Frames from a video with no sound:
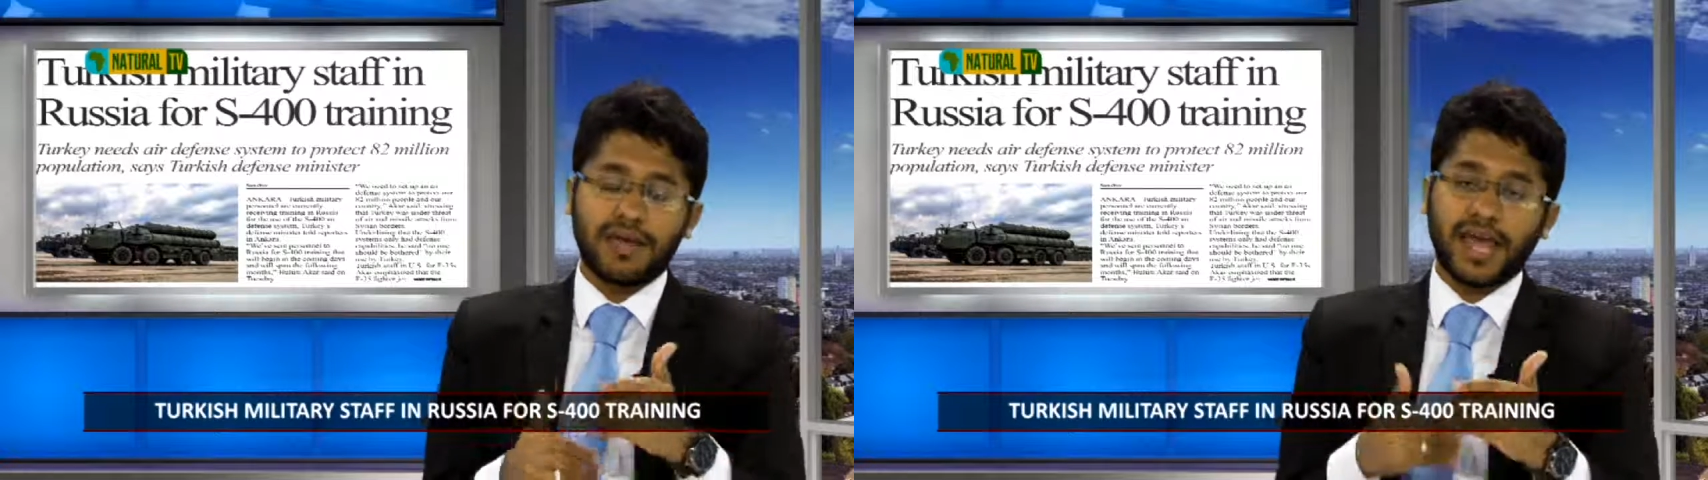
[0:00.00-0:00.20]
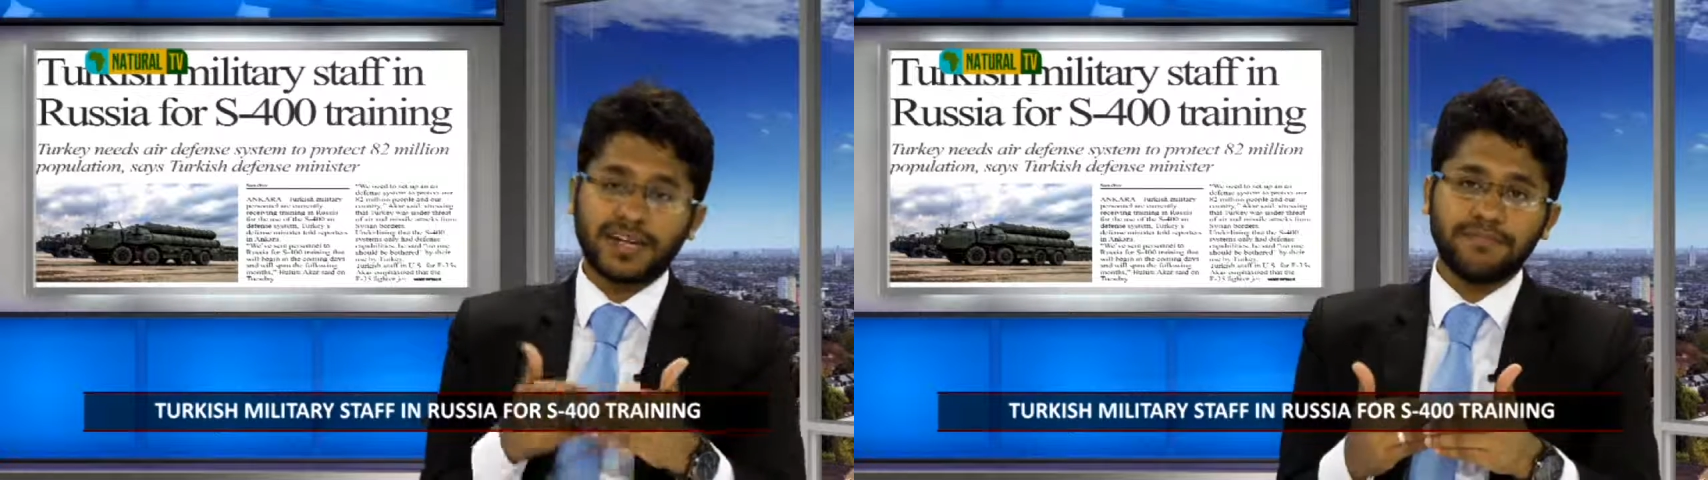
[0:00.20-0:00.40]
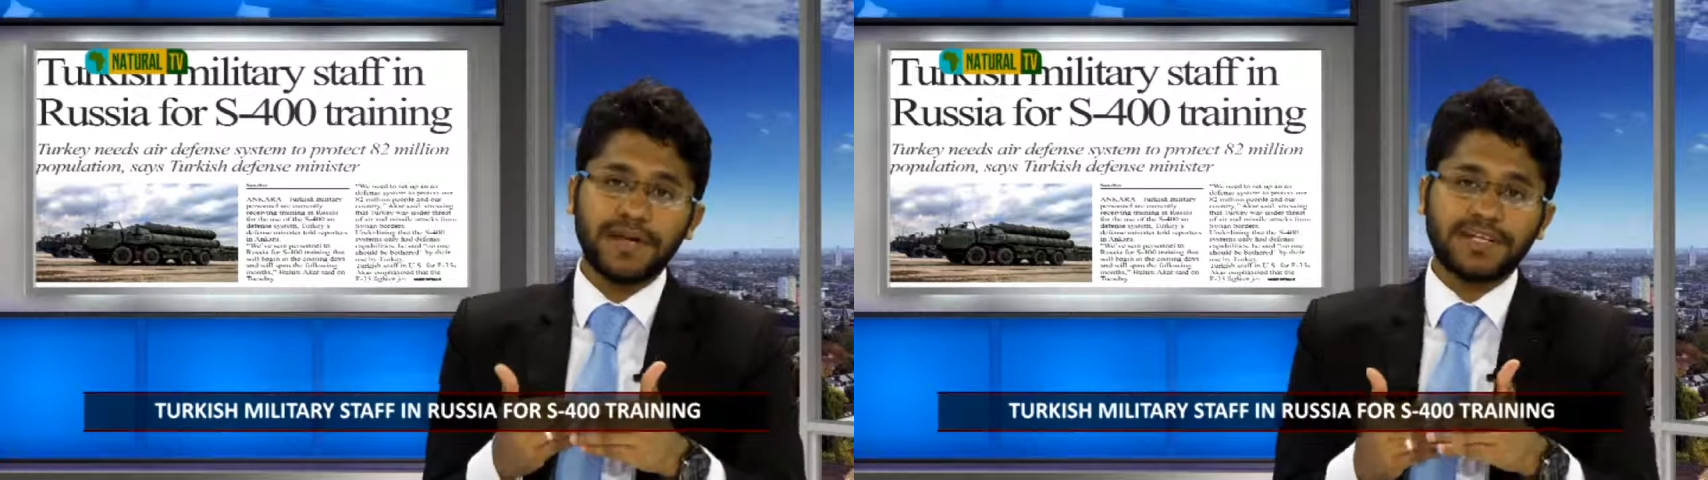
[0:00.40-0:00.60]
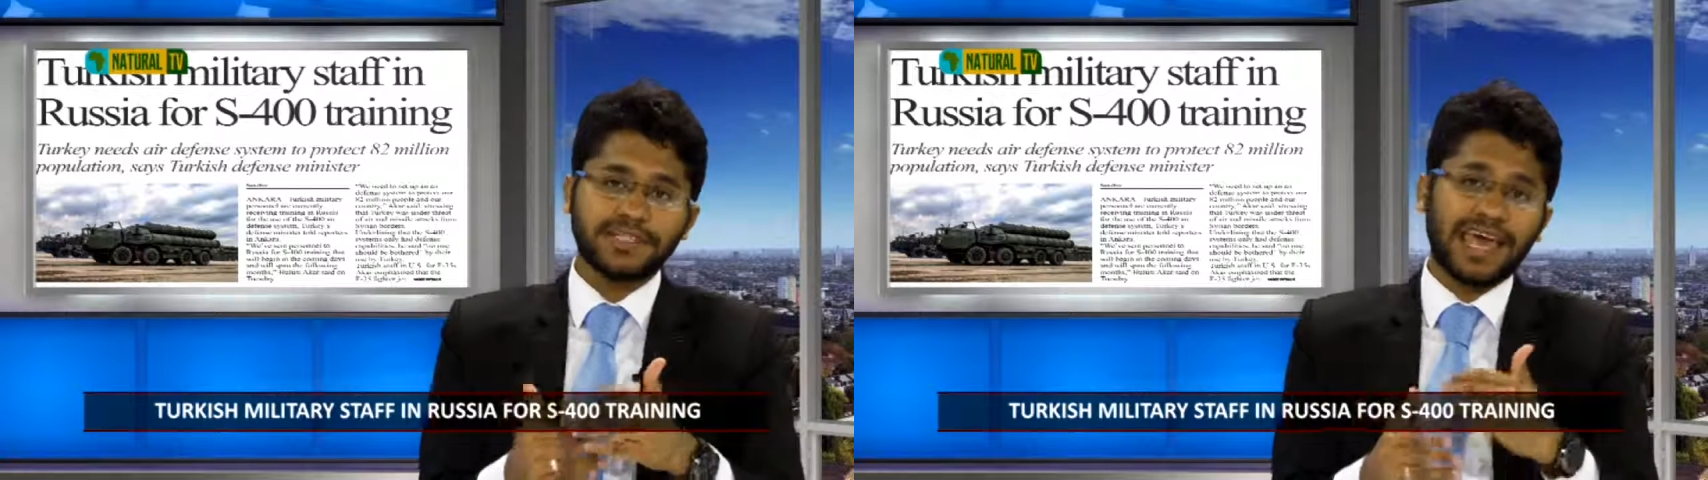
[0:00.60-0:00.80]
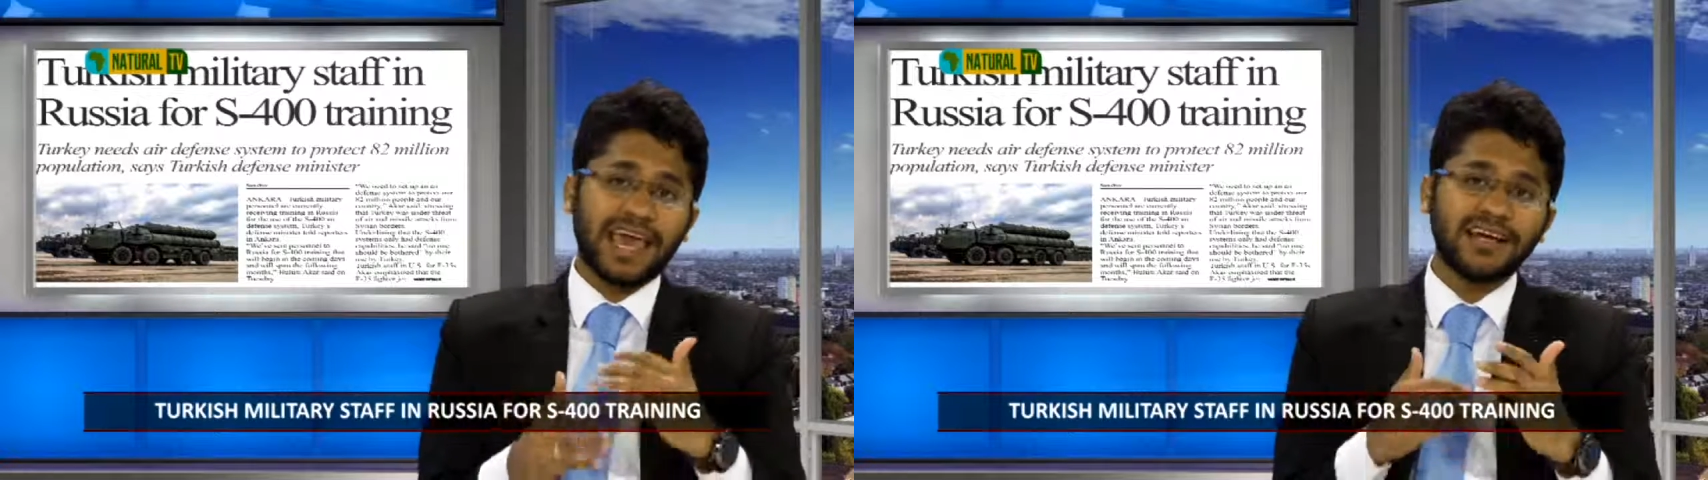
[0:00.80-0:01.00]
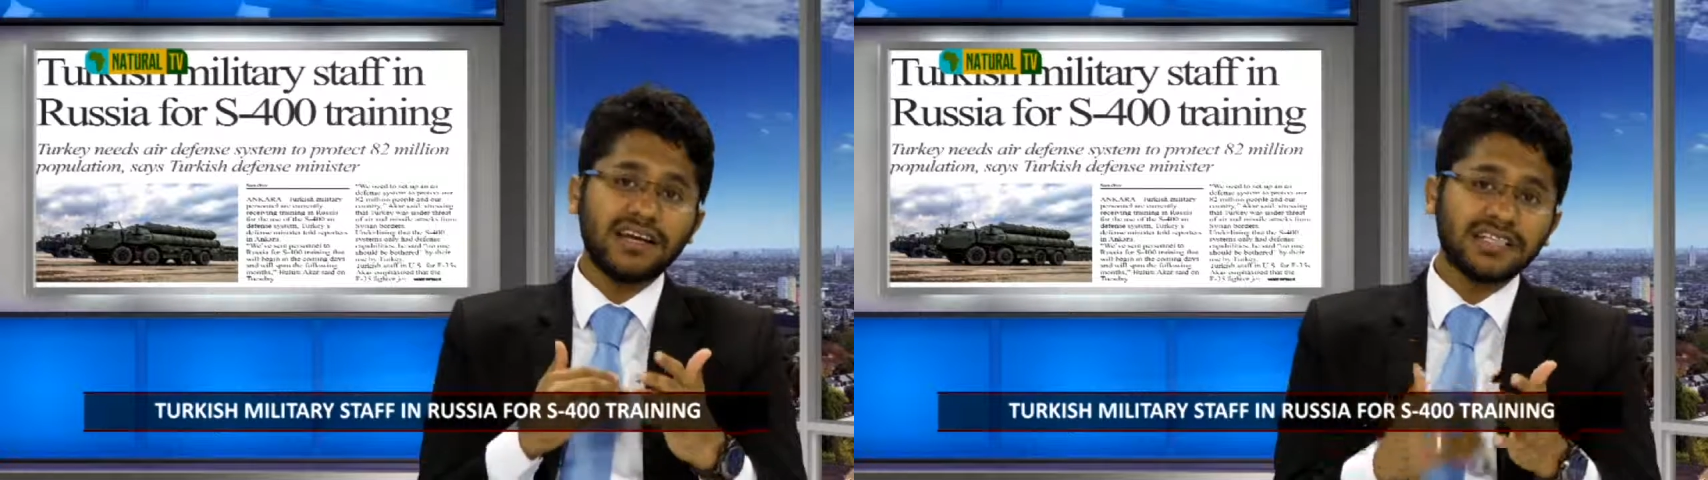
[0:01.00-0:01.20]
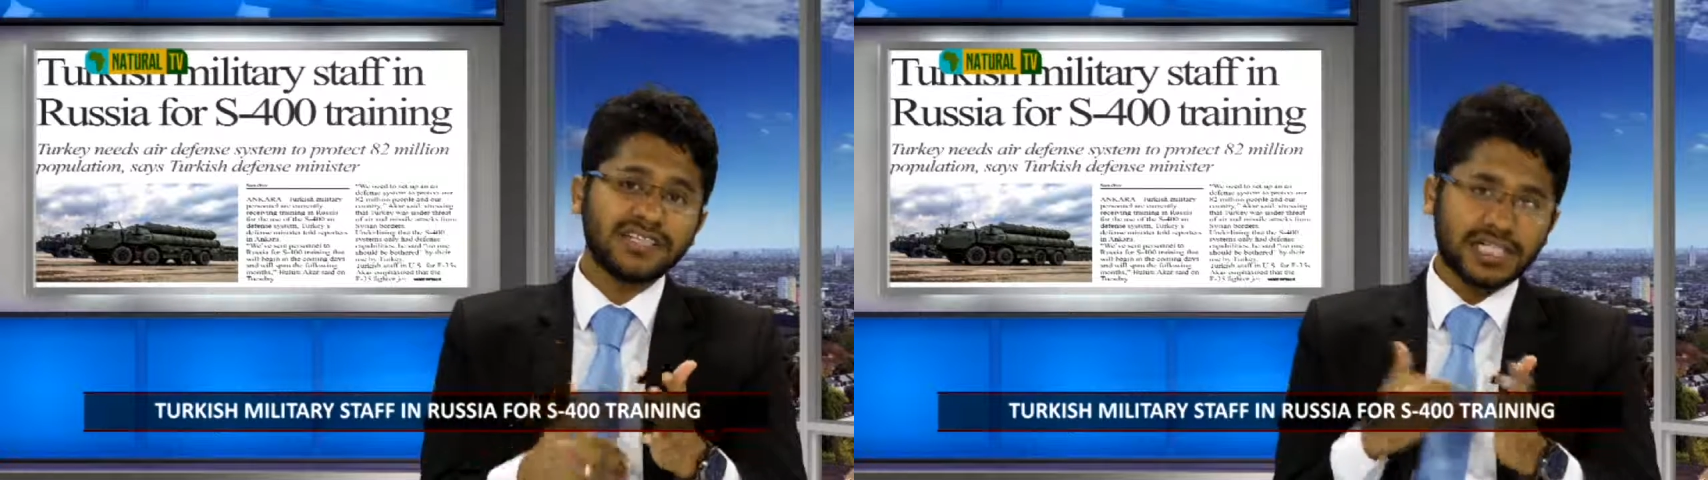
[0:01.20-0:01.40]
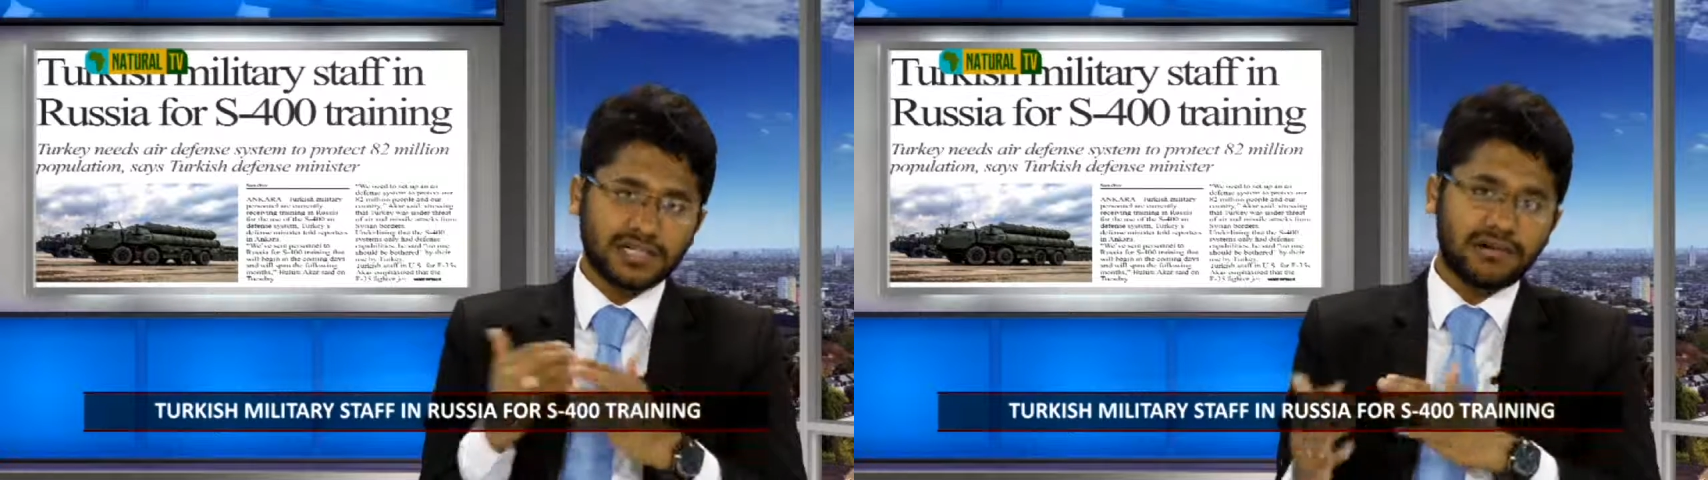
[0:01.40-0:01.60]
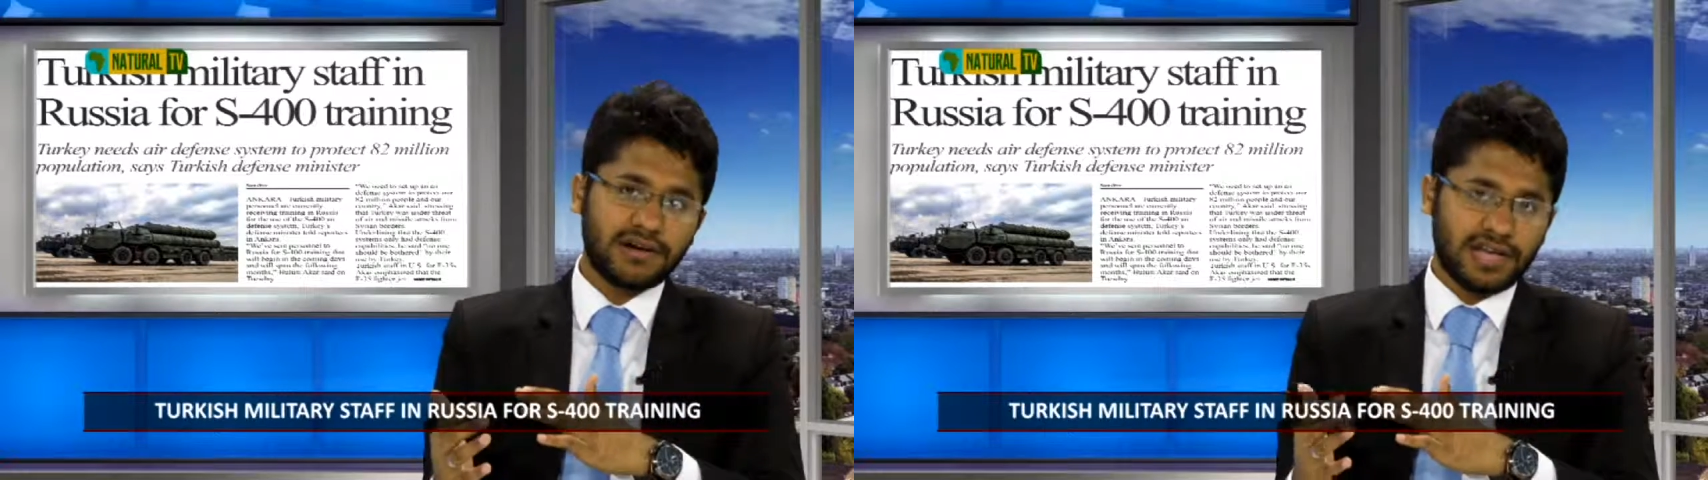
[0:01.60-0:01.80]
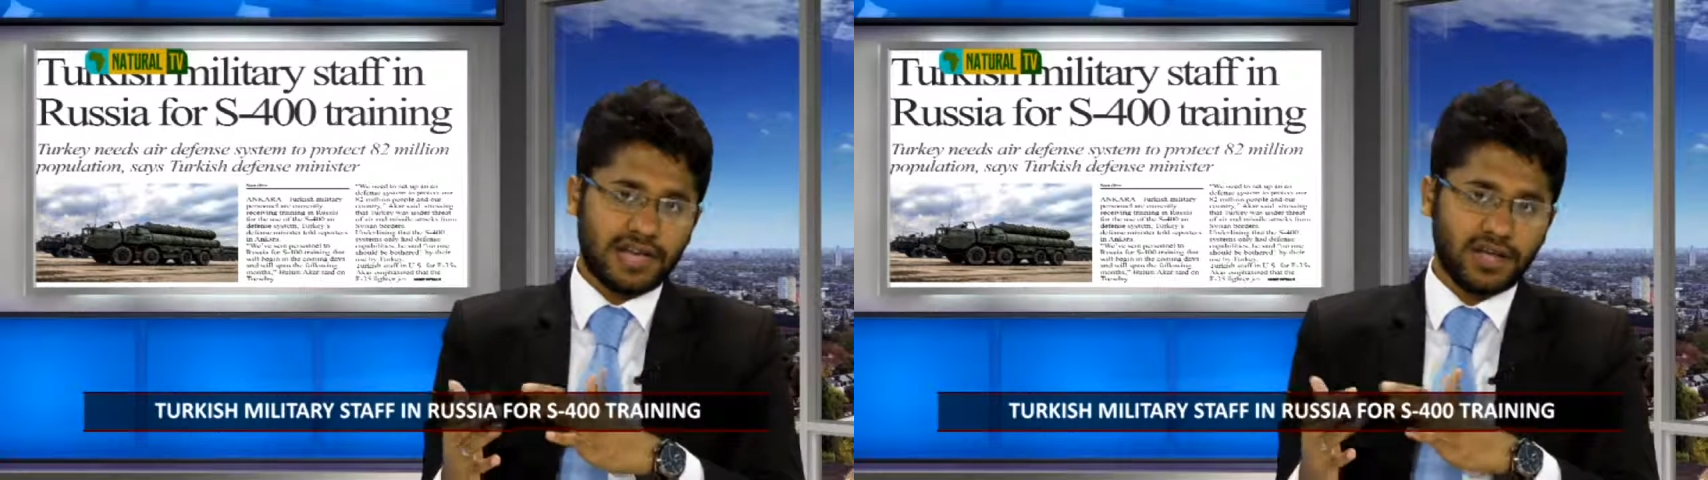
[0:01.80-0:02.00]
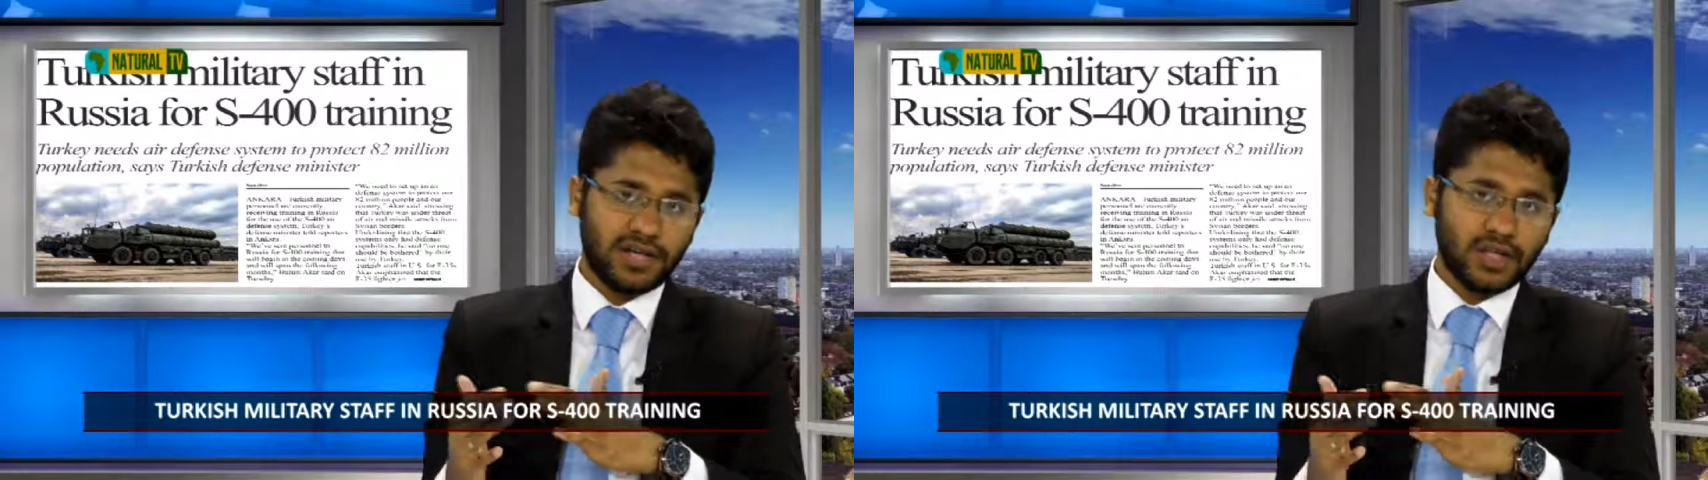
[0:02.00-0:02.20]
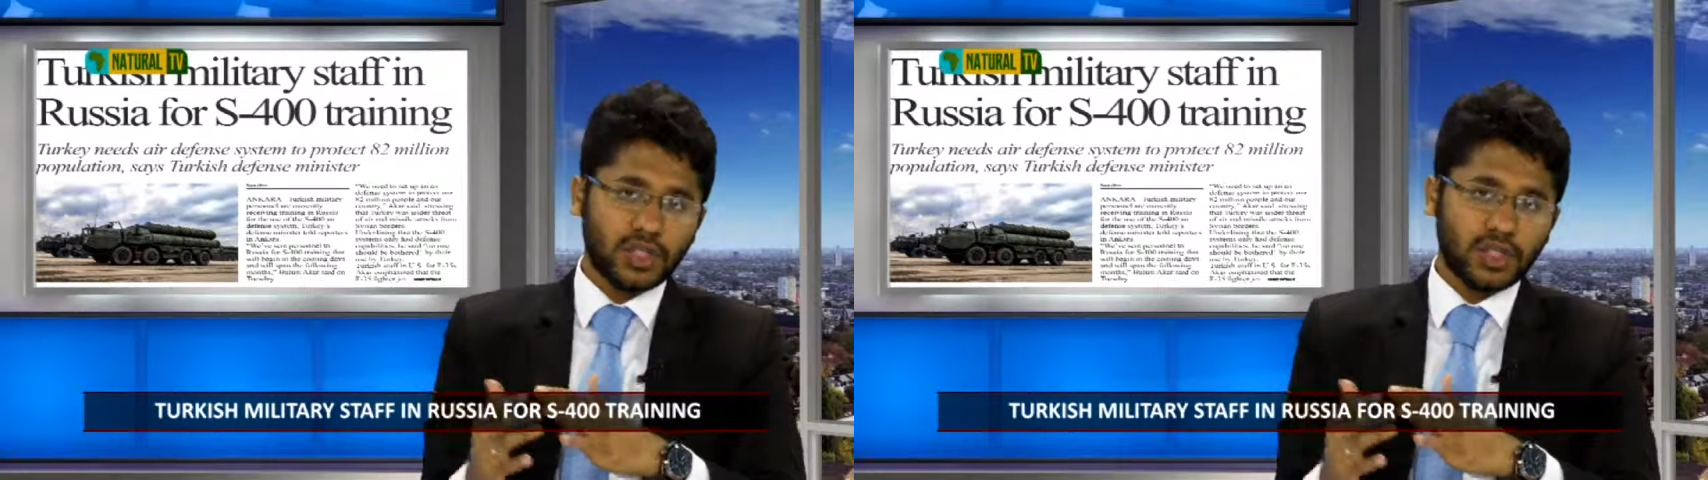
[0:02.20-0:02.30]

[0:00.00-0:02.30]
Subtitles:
activities against Turkey.